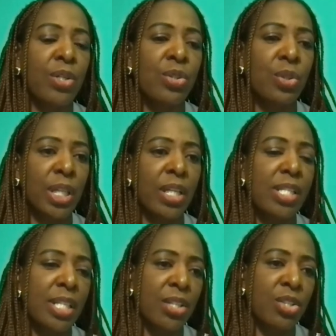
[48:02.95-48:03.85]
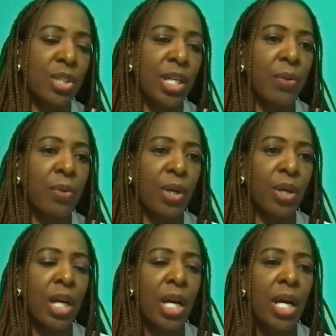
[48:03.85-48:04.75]
So Lagos Angel
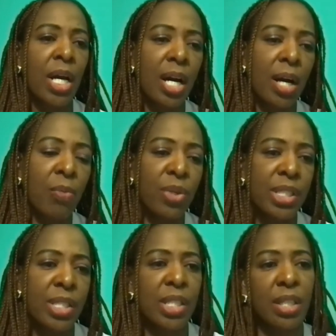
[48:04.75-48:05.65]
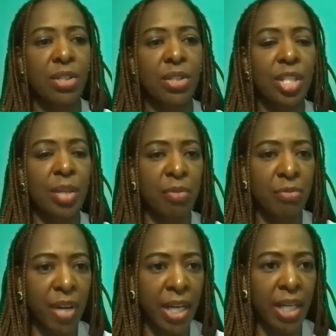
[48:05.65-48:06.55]
Network with TD Leadership
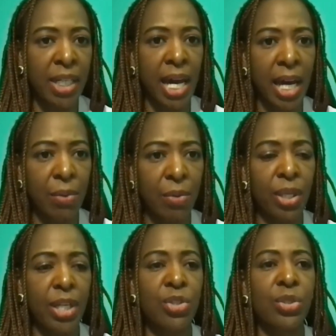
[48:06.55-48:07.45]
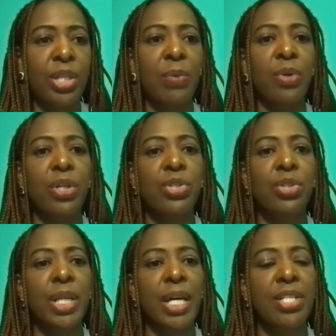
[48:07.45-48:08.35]
invited Cairo Angel Networks to
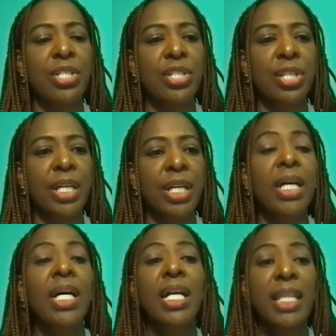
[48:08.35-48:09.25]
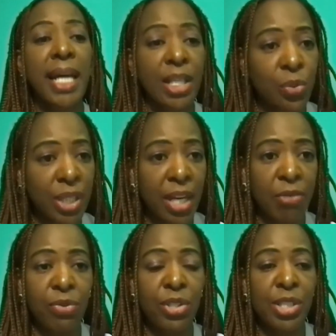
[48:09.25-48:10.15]
Nigeria. That's where that
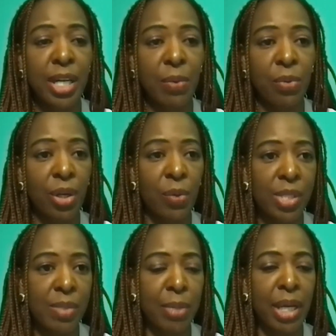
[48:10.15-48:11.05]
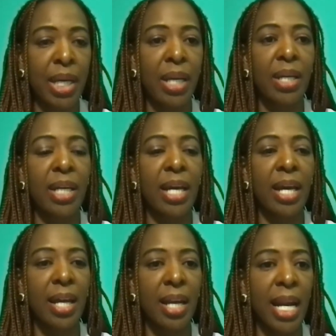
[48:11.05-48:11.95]
first network was made.
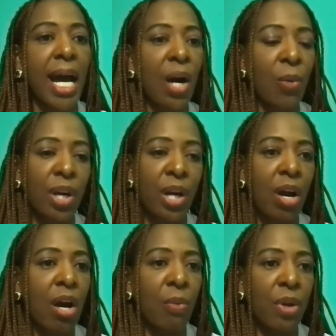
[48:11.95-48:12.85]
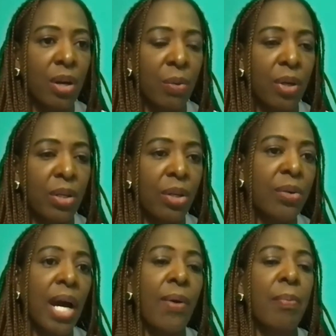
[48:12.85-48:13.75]
And now
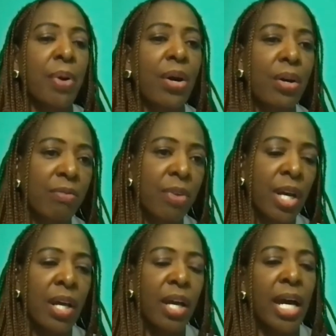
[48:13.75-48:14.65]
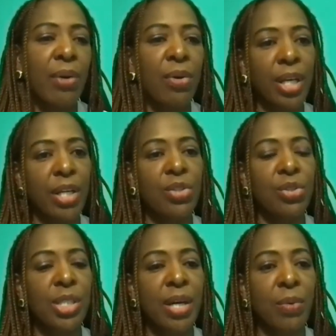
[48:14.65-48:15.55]
now I'm part of Cairo
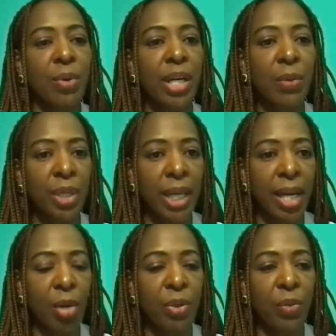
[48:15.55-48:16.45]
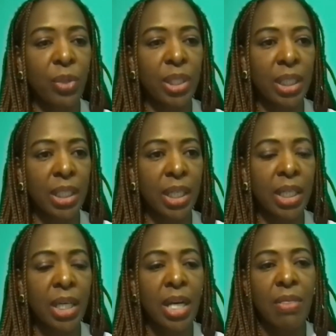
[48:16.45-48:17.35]
Angels Network and really helping with
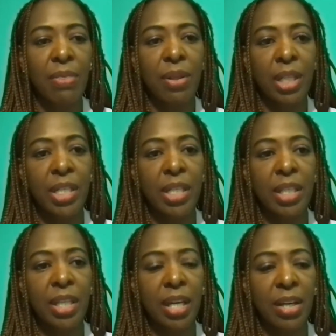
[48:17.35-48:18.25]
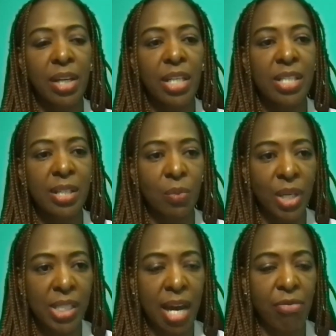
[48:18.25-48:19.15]
leading their East and
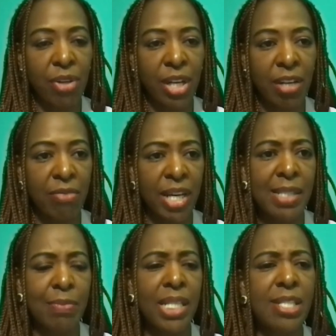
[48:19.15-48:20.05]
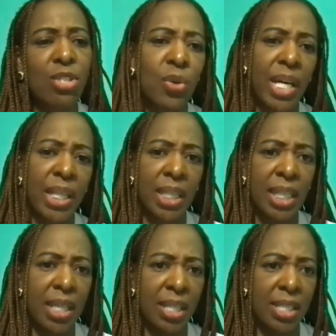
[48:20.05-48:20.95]
West Africa investments. And so I think
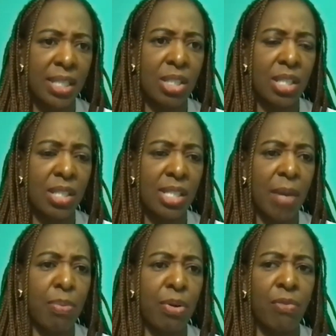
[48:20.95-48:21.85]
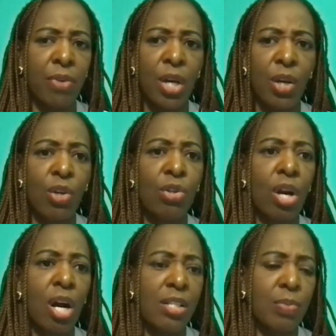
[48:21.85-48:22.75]
that these type of
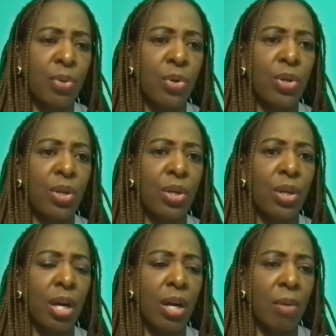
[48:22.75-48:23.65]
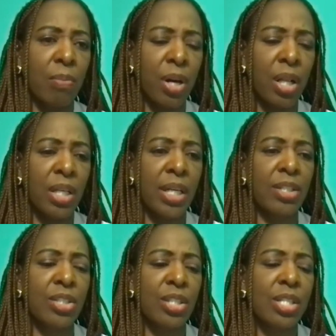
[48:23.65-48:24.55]
cross-border
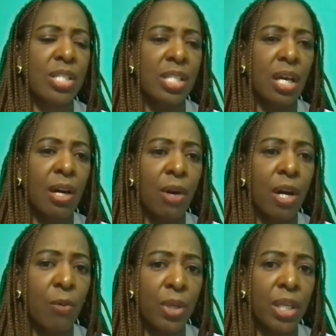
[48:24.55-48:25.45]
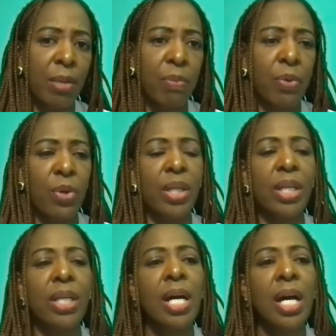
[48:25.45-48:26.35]
pollinations are really
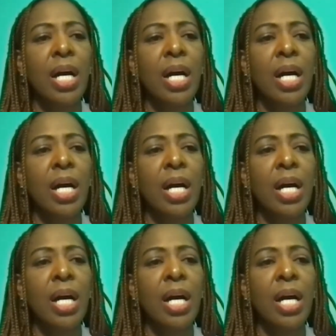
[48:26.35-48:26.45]
important.